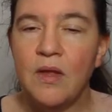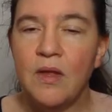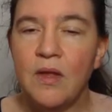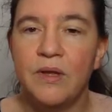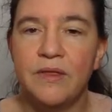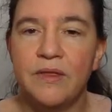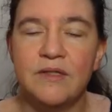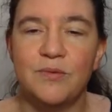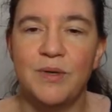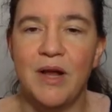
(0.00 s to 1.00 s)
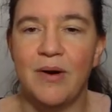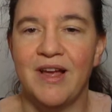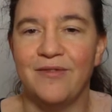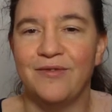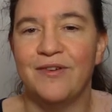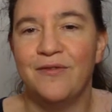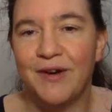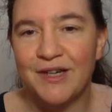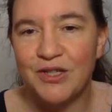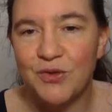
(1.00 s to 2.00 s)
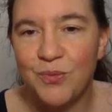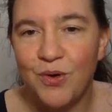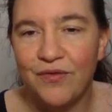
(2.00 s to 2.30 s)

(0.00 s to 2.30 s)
with this we now have a very small,